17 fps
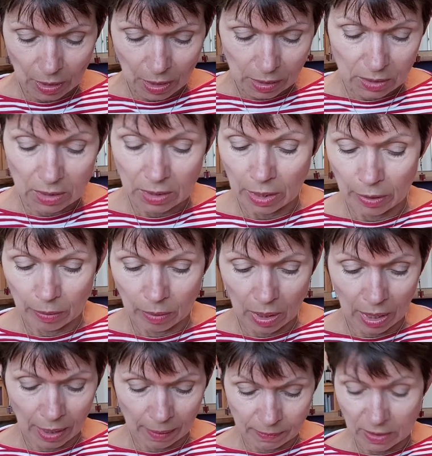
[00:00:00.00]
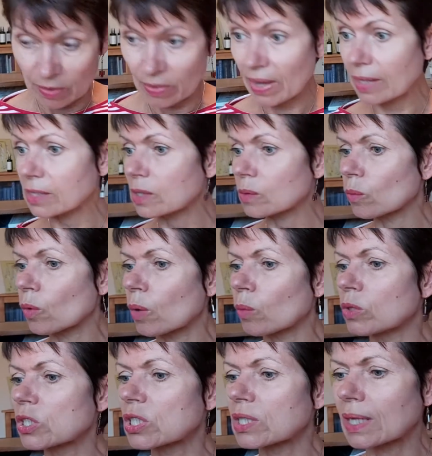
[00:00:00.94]
So, so that's what I
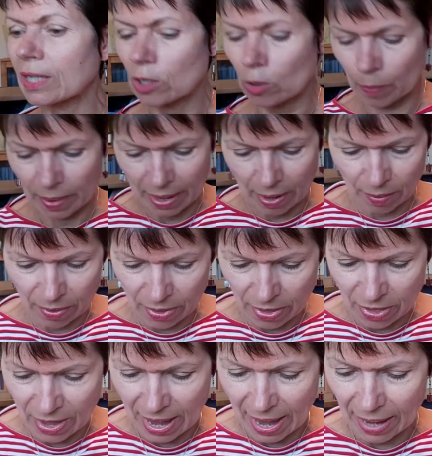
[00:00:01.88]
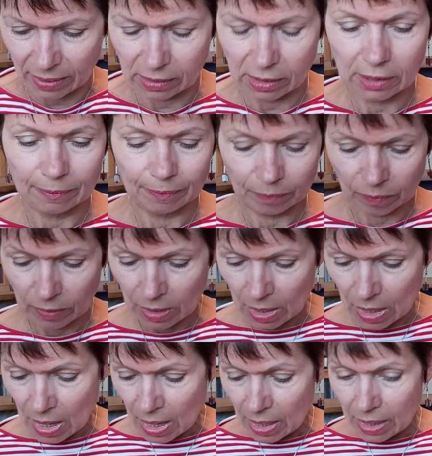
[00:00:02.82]
wanted to tell you about that.
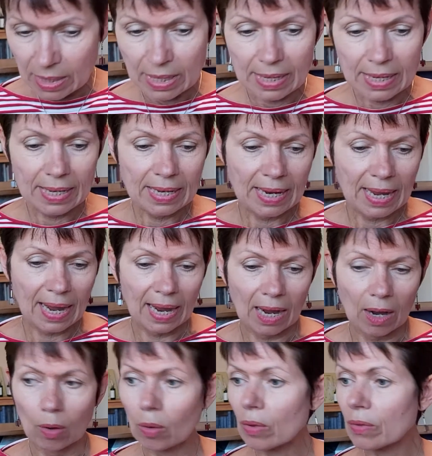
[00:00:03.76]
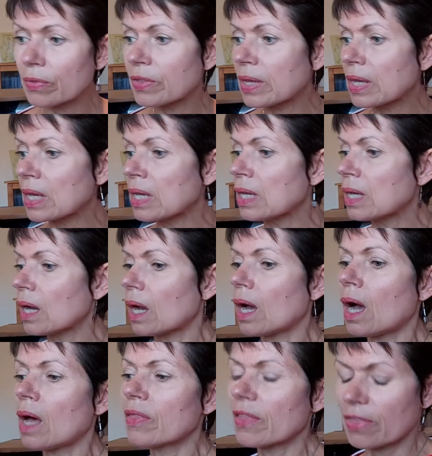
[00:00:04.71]
Now, the
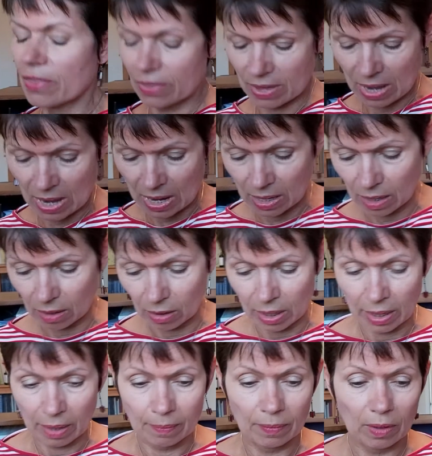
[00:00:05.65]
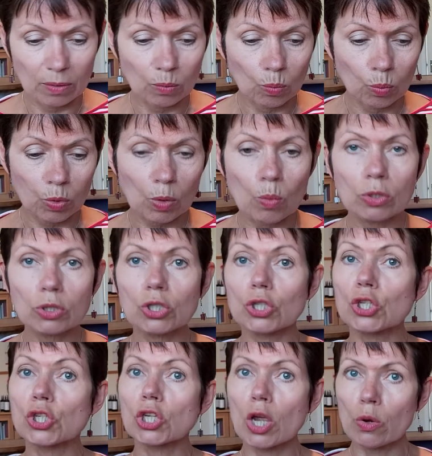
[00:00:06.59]
other thing, what I want to
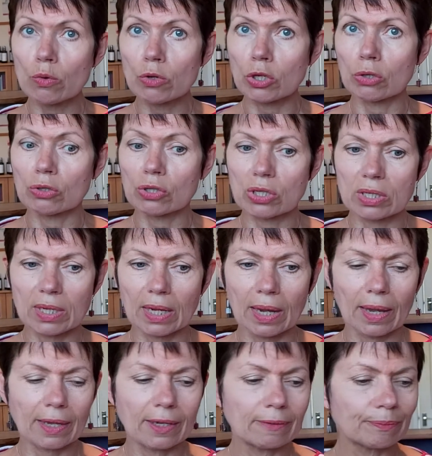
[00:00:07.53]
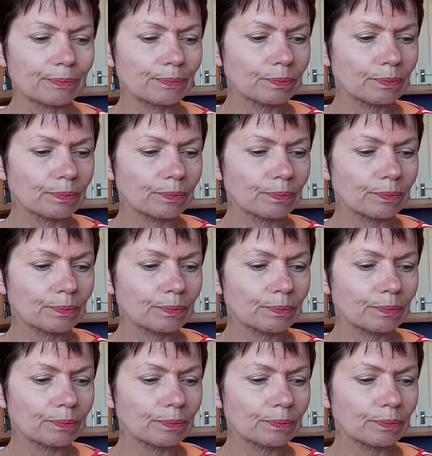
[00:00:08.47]
show you today,